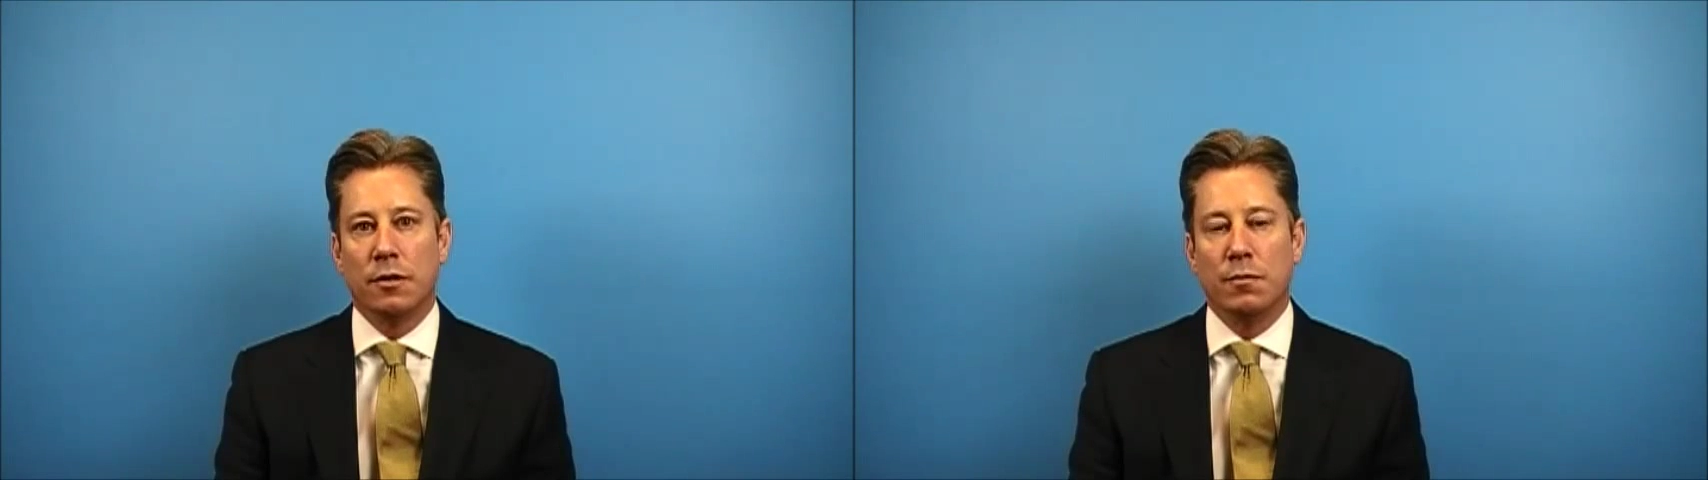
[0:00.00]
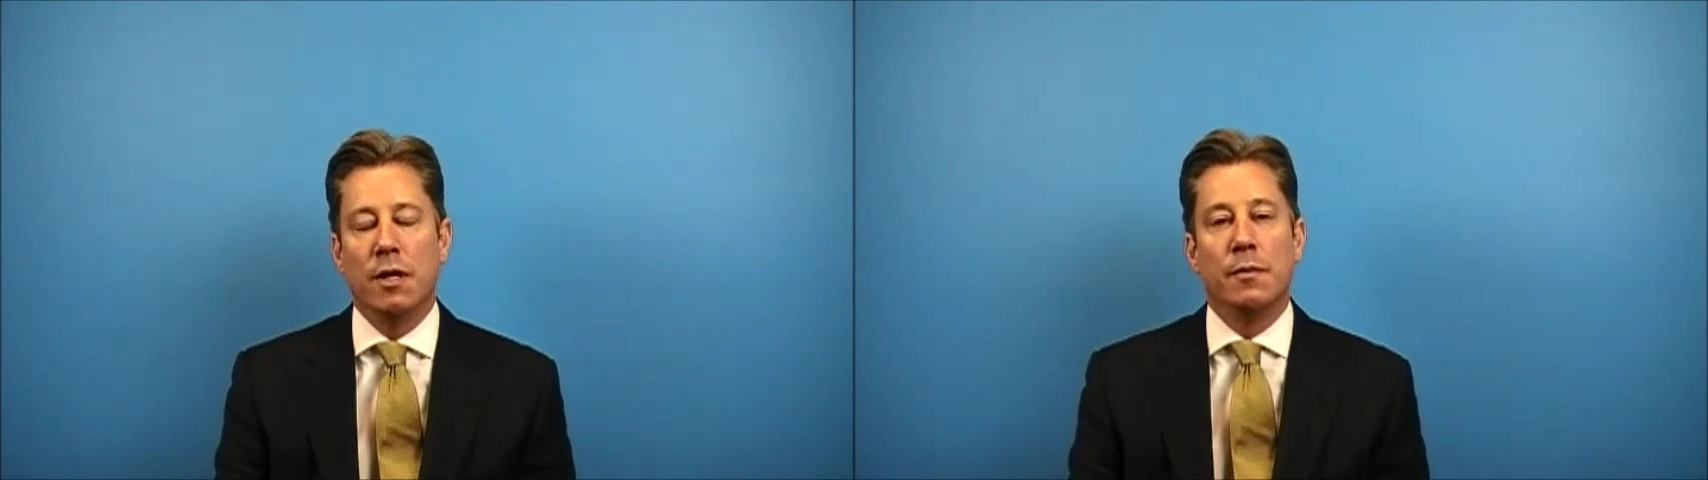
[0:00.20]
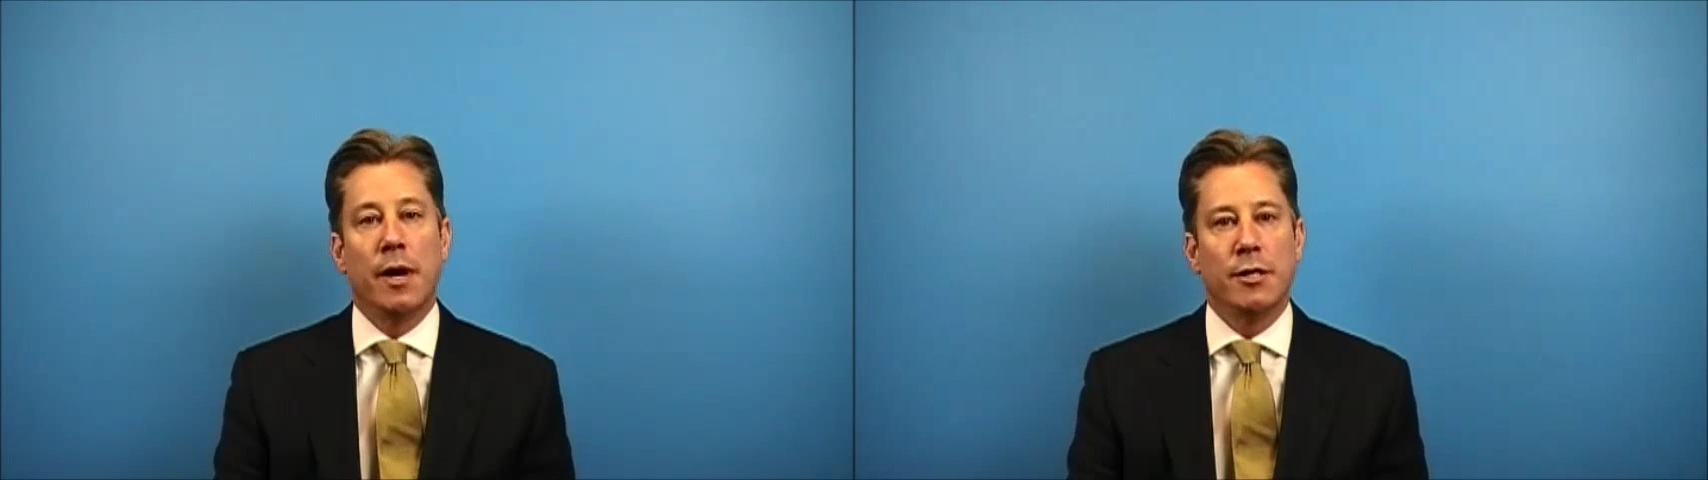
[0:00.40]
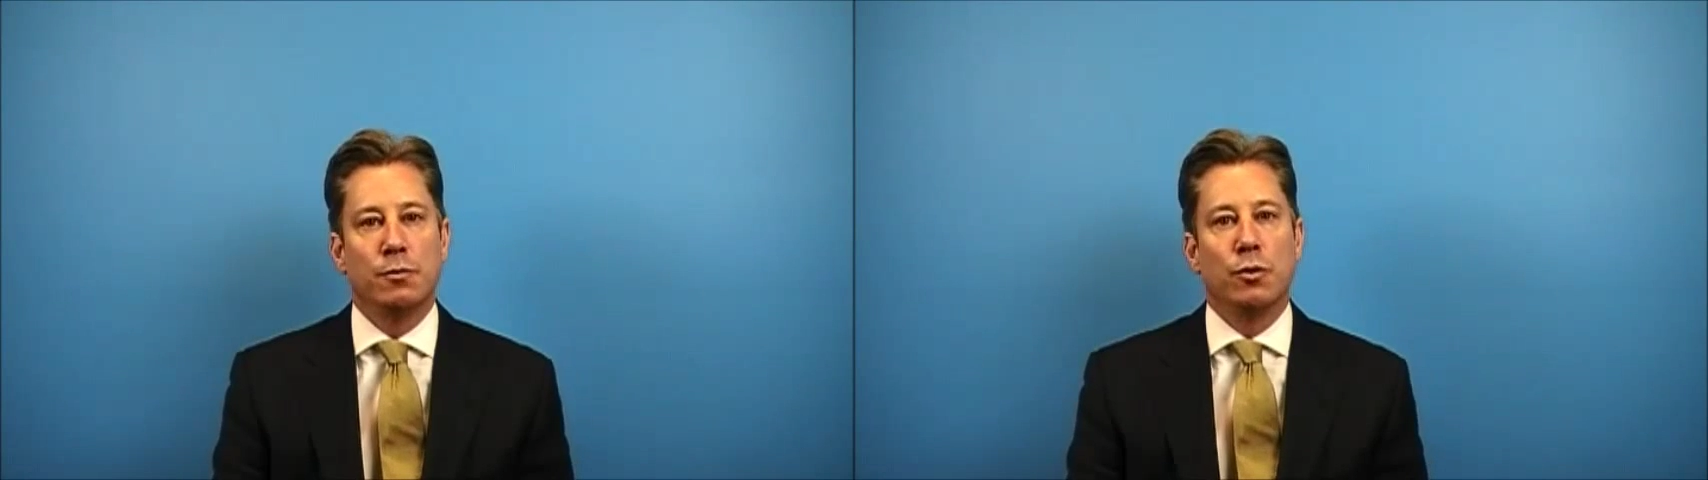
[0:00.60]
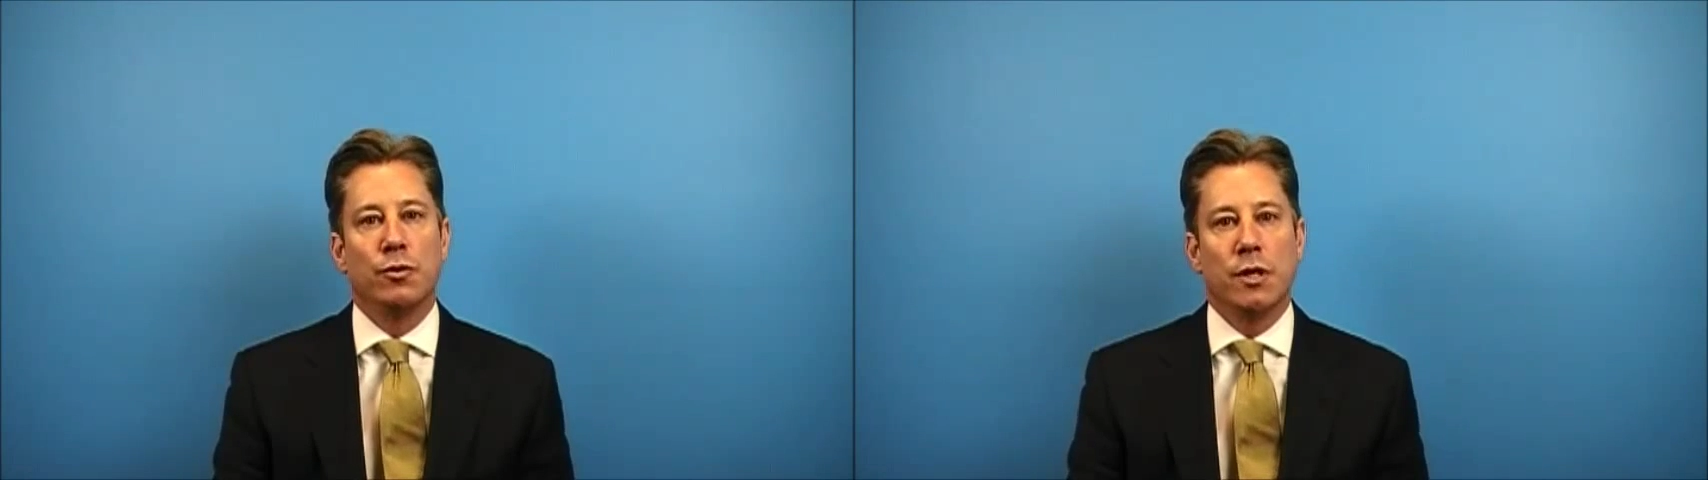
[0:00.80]
to minimize
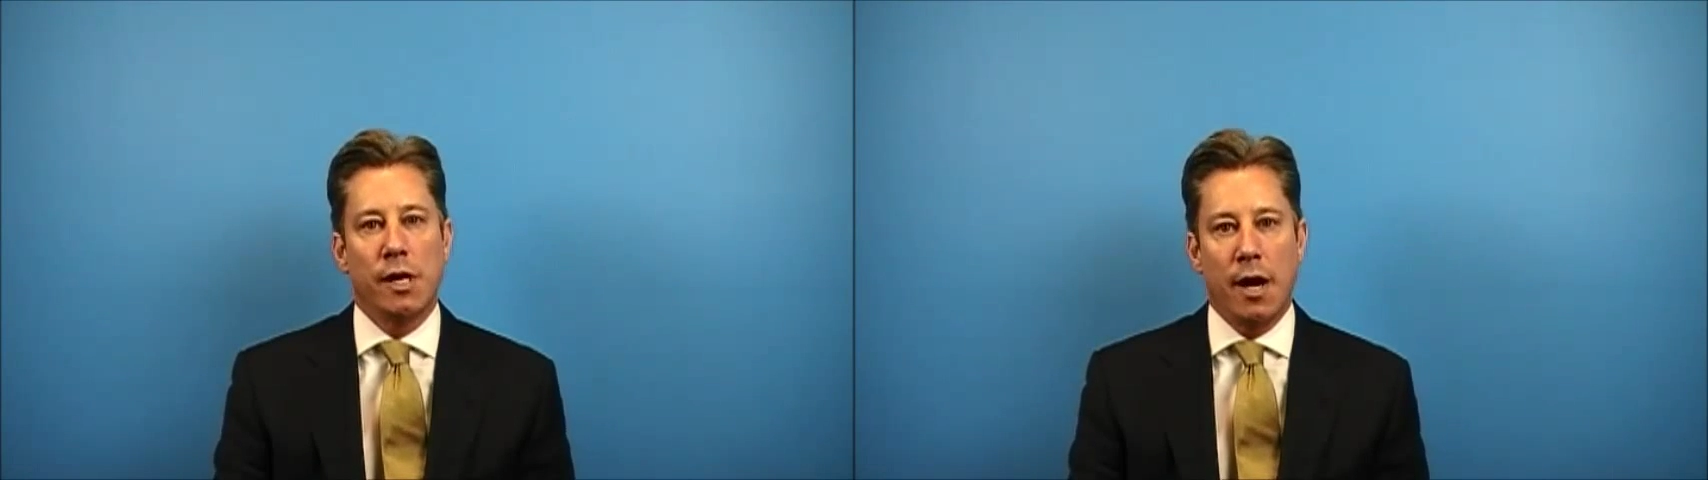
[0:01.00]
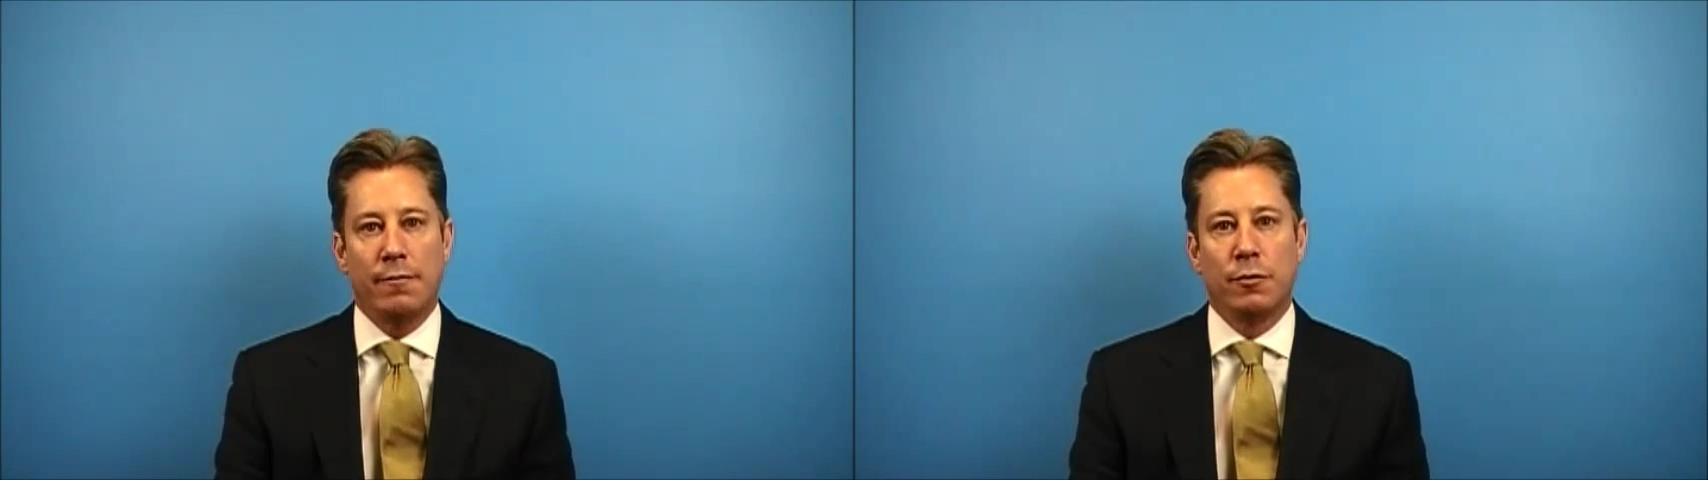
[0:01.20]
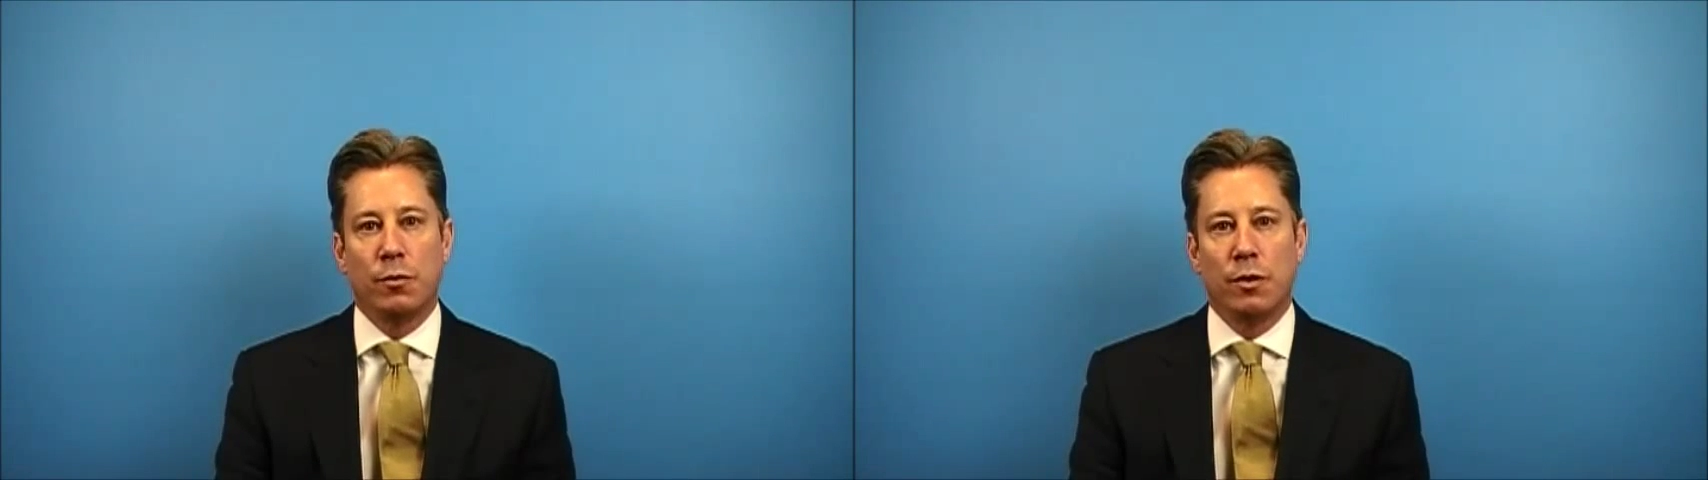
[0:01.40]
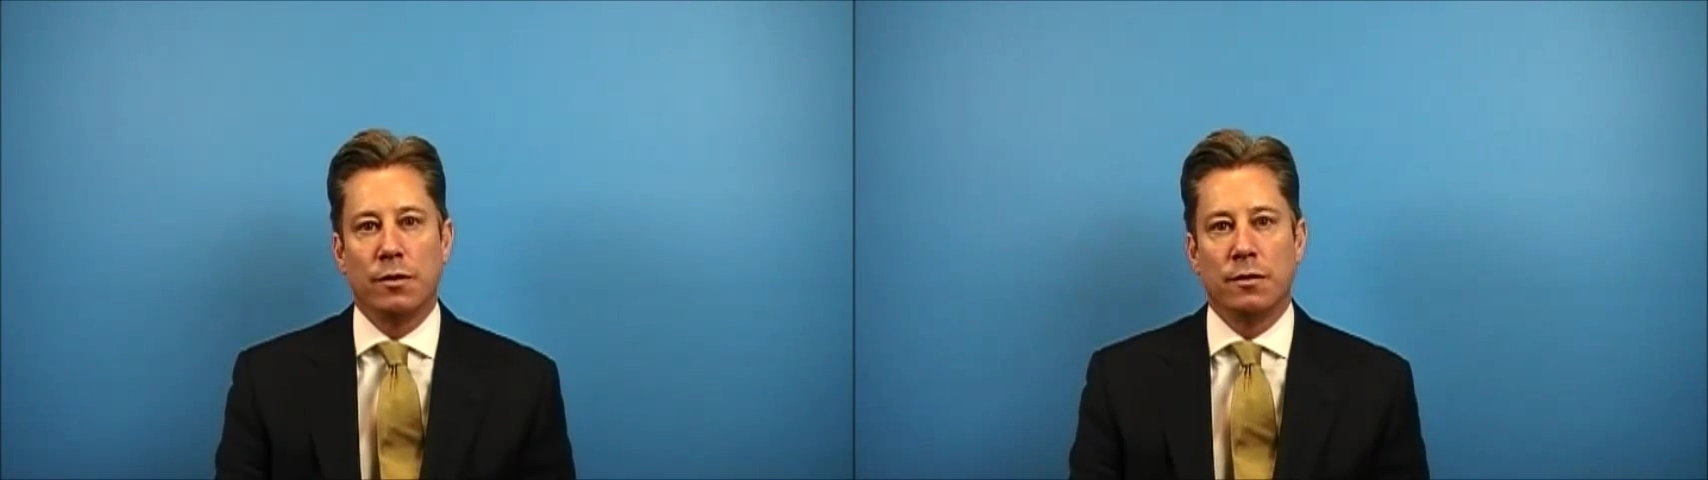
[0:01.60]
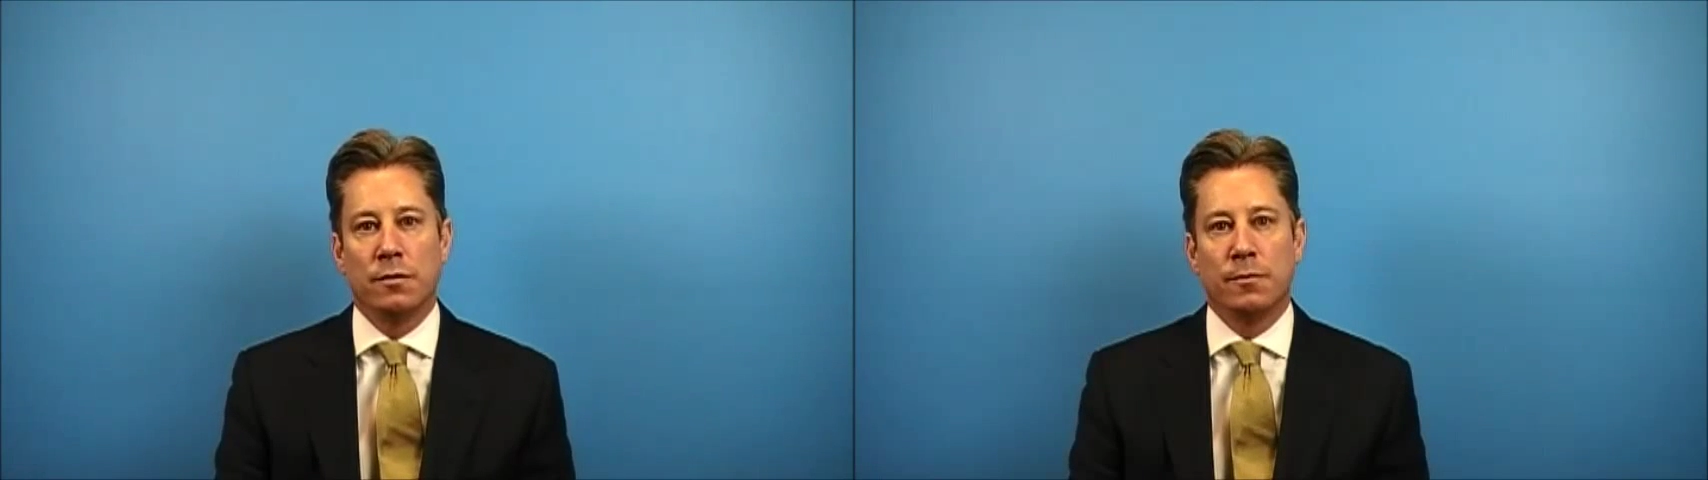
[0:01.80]
bruising
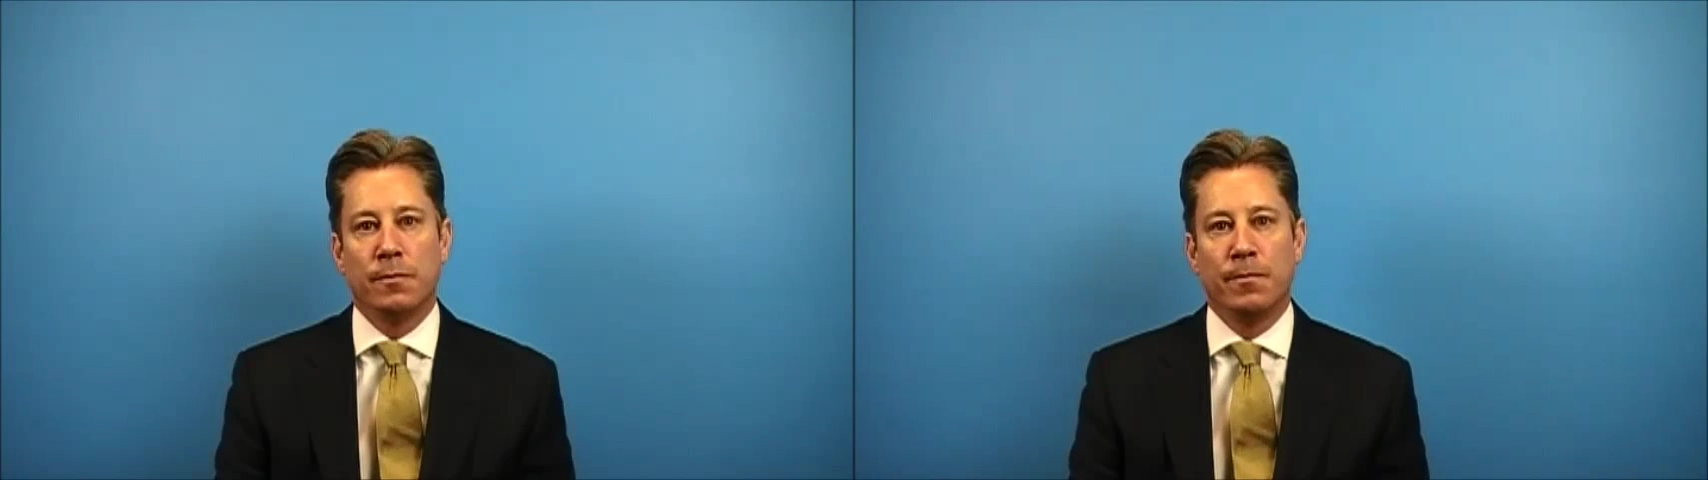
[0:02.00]
afterwards.